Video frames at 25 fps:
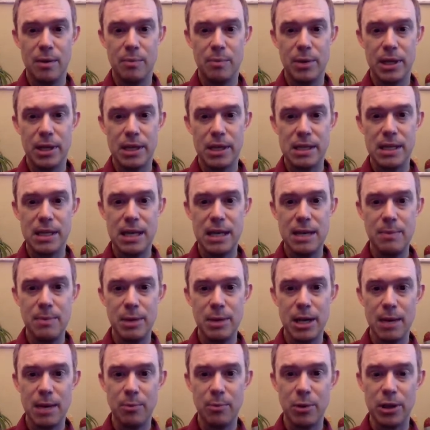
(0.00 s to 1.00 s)
because
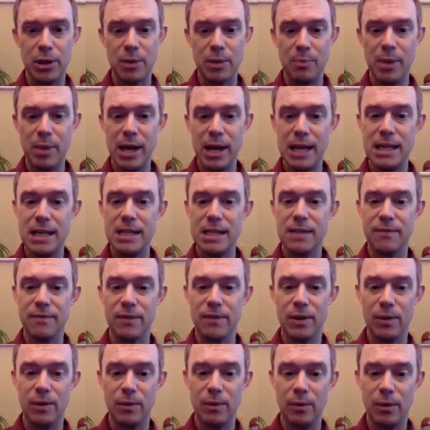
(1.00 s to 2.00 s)
keeping up with the pace
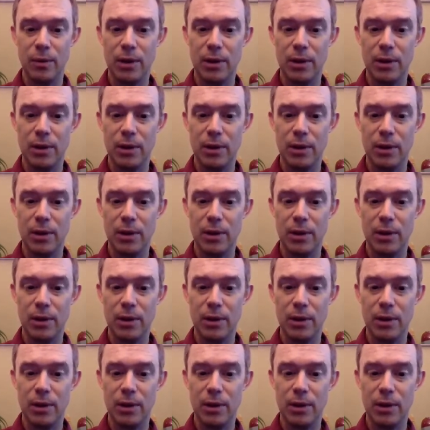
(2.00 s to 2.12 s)
of the